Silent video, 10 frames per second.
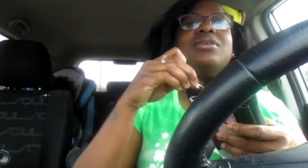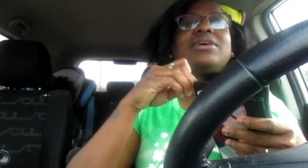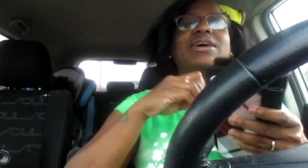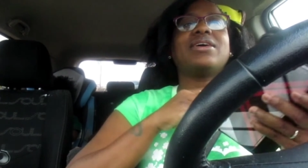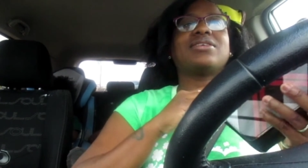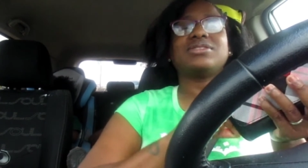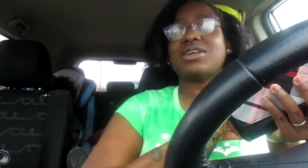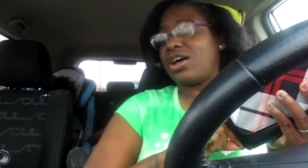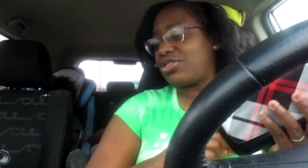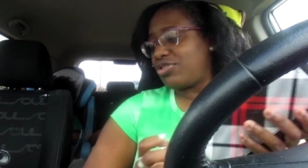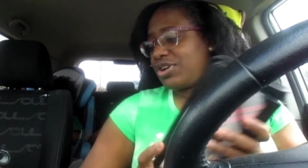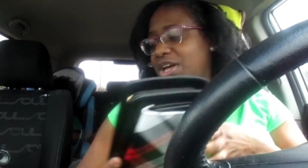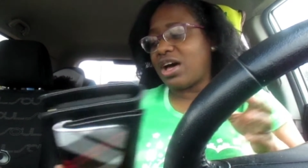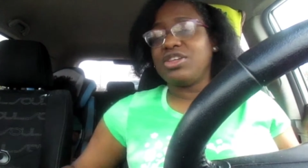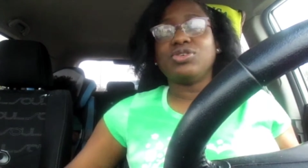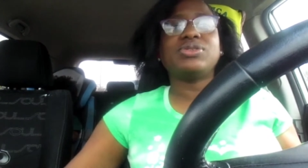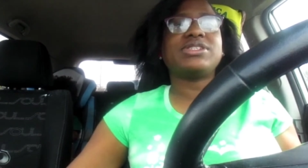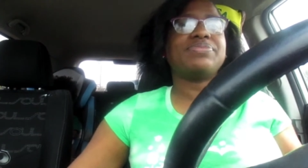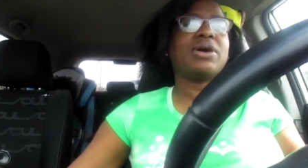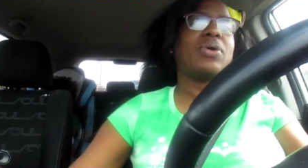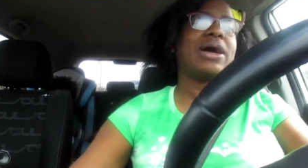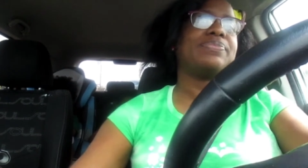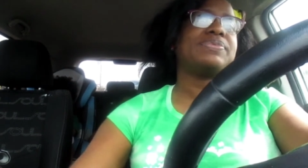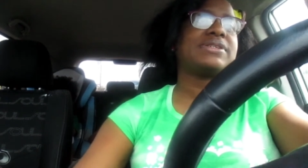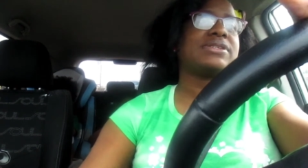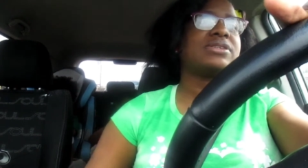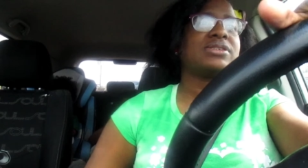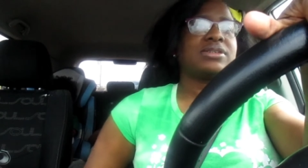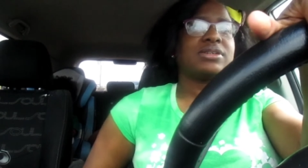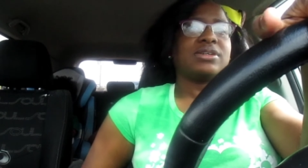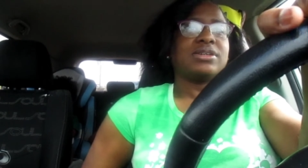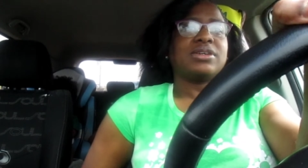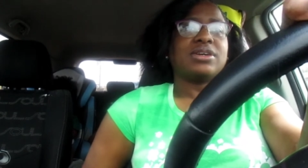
Yeah, cause all three of y'all using my wipes. I